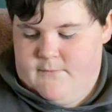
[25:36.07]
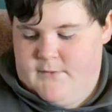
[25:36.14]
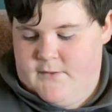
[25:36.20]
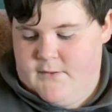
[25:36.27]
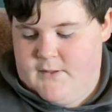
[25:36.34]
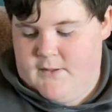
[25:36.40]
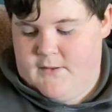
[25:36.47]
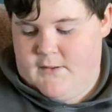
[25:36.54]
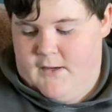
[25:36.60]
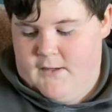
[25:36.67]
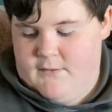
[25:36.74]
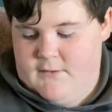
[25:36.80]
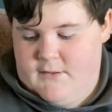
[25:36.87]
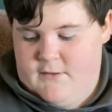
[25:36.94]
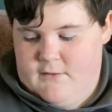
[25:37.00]
Because
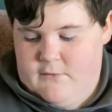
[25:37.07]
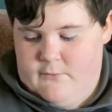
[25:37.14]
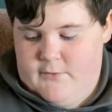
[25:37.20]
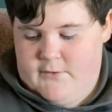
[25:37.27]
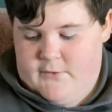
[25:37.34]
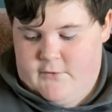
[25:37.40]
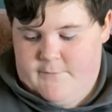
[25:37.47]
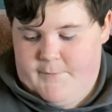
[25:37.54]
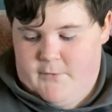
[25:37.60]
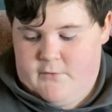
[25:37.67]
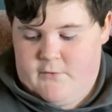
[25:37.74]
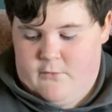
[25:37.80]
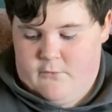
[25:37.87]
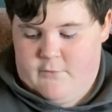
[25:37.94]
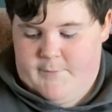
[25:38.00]
these lures are sp
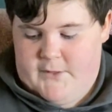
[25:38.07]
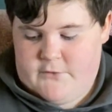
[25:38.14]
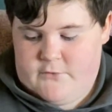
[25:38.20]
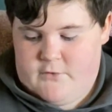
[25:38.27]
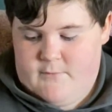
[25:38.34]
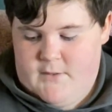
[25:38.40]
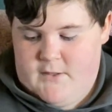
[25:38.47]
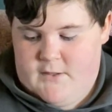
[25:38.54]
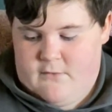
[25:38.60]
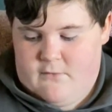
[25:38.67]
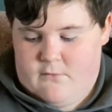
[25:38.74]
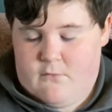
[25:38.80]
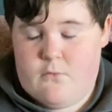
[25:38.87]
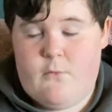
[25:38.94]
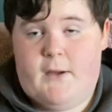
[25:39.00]
so special to me because
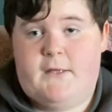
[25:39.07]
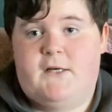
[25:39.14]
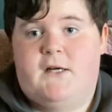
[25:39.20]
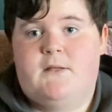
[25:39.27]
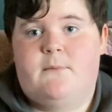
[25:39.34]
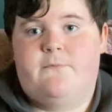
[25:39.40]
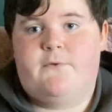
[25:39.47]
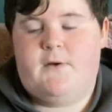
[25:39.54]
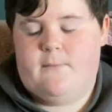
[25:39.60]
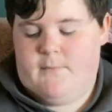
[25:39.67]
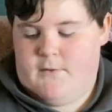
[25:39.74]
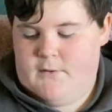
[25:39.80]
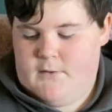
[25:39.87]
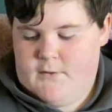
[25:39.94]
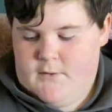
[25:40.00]
who I got them from
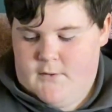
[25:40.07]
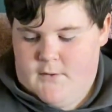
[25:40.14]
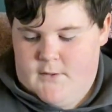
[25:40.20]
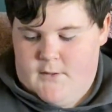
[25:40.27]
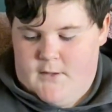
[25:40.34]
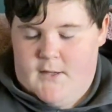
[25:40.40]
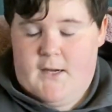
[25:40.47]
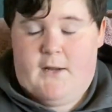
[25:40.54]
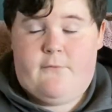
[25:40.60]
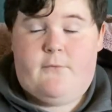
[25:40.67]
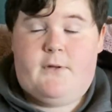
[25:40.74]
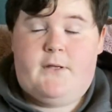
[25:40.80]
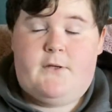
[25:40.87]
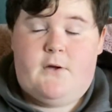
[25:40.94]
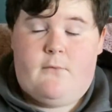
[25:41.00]
and I
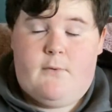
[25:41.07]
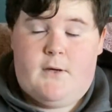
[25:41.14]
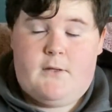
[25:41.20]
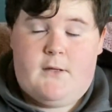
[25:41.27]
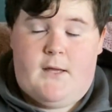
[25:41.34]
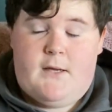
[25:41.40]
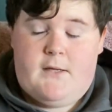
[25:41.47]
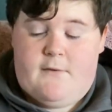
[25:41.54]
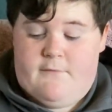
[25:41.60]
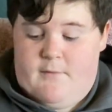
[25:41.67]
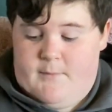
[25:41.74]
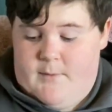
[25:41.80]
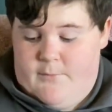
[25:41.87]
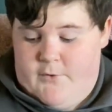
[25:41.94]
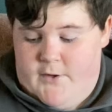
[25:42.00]
really don't want any of them
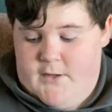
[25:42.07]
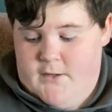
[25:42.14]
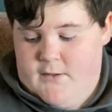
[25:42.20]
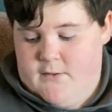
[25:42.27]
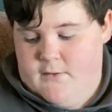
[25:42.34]
to break.